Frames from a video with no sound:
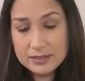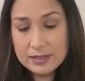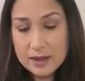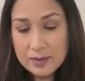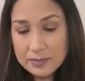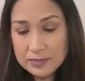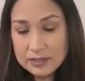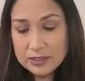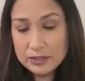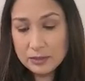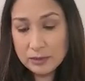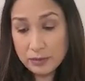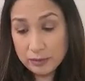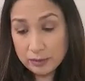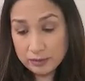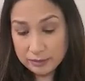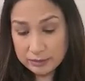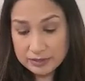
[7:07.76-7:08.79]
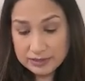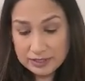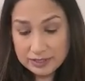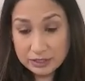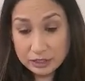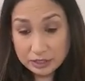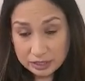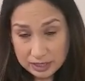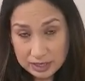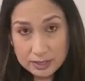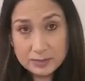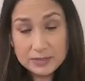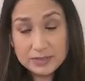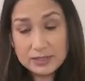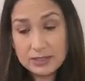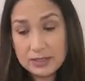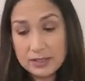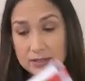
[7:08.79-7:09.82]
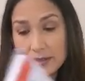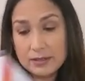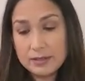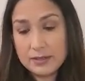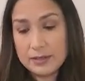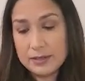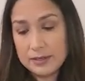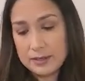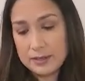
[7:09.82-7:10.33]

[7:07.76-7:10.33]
numbers, colors, and shapes here.